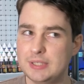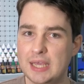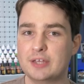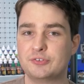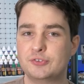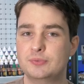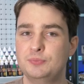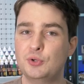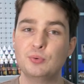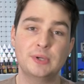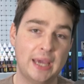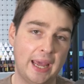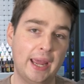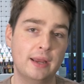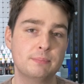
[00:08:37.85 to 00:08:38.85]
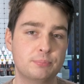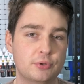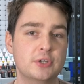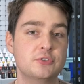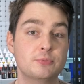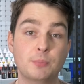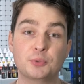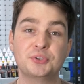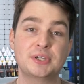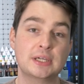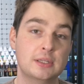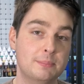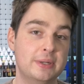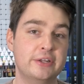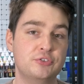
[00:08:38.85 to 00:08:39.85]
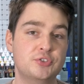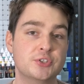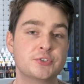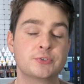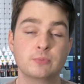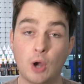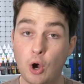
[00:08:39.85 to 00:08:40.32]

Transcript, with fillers: yes, you can print multicolor miniatures